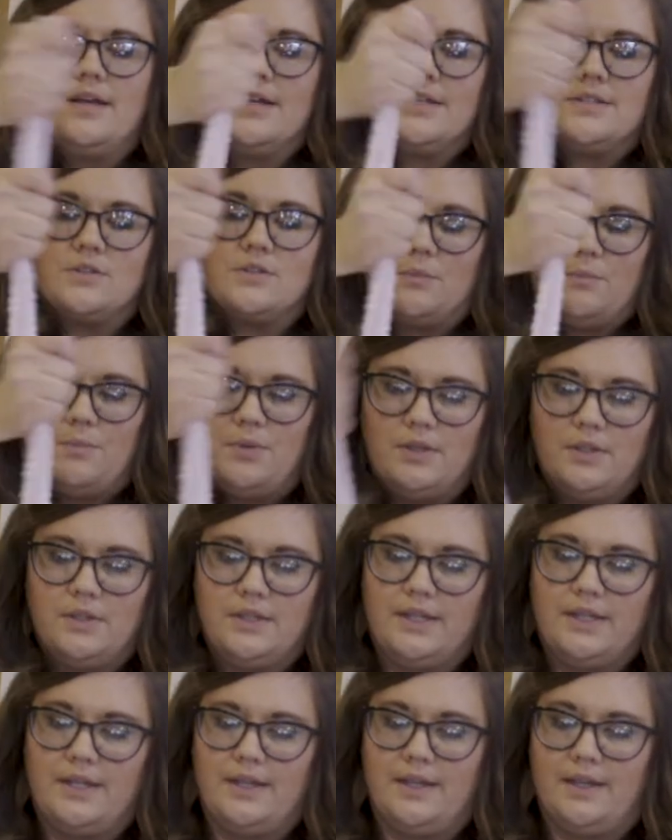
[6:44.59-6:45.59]
So pull
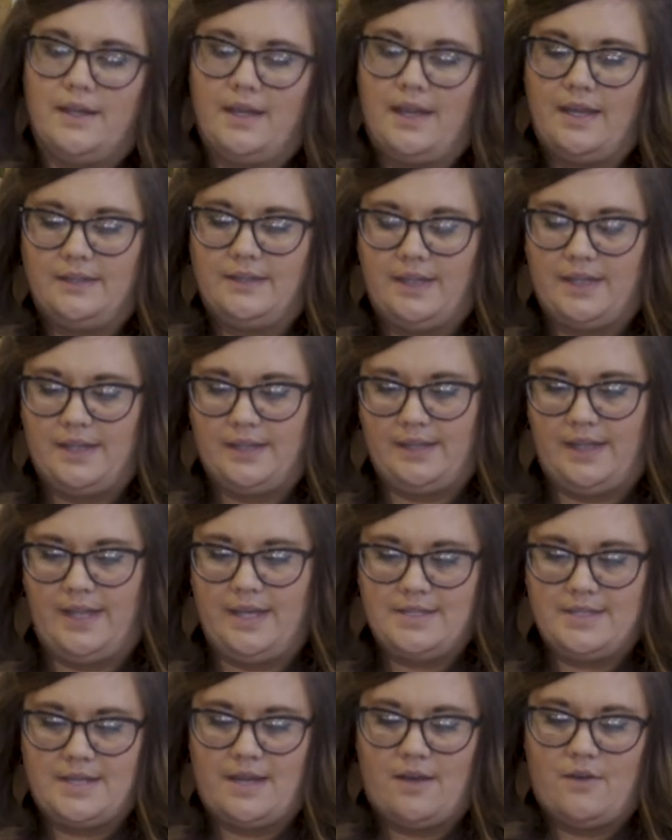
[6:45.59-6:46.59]
it and let it lay
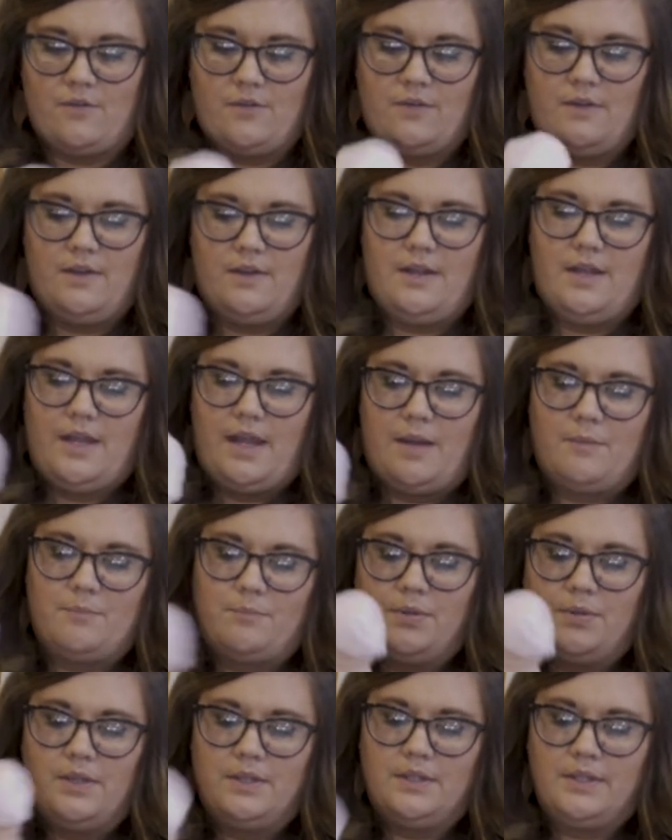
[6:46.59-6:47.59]
down, and
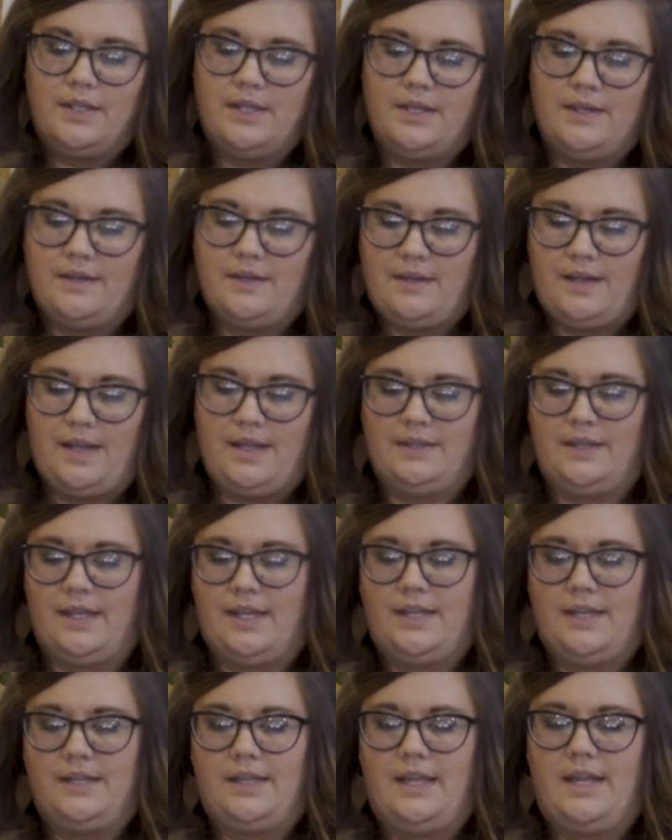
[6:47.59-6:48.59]
pull it and let
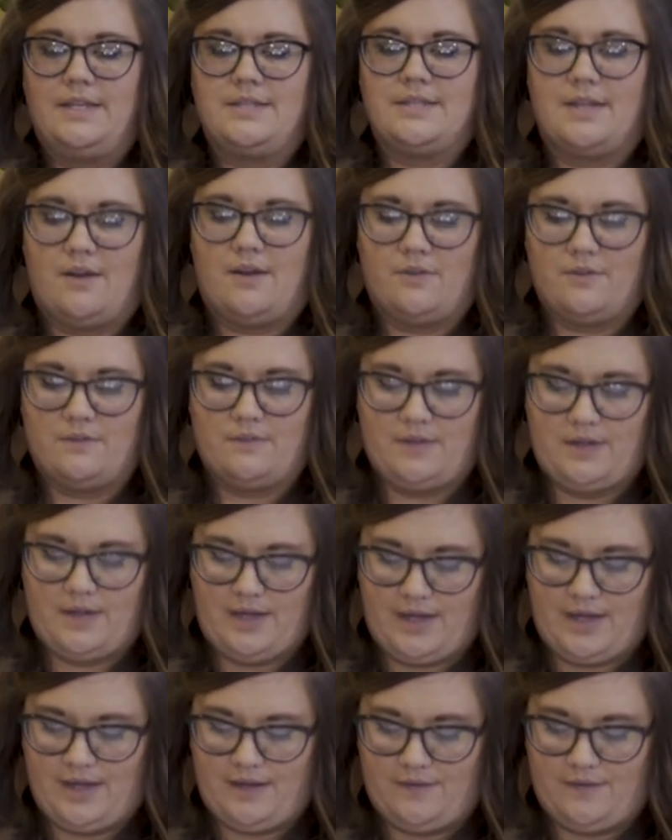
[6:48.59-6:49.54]
it lay down, okay?